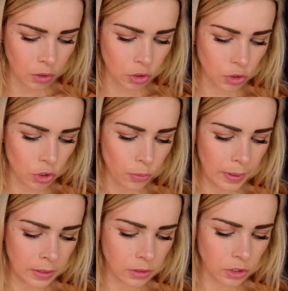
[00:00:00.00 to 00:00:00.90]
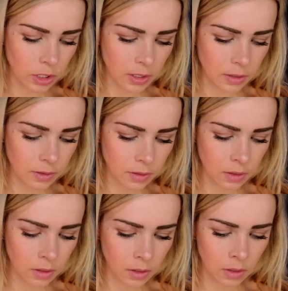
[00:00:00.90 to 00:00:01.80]
2 pinches
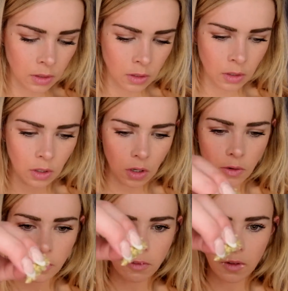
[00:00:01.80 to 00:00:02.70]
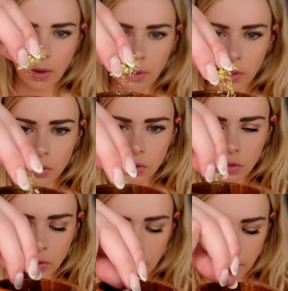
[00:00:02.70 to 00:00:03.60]
of the flowers,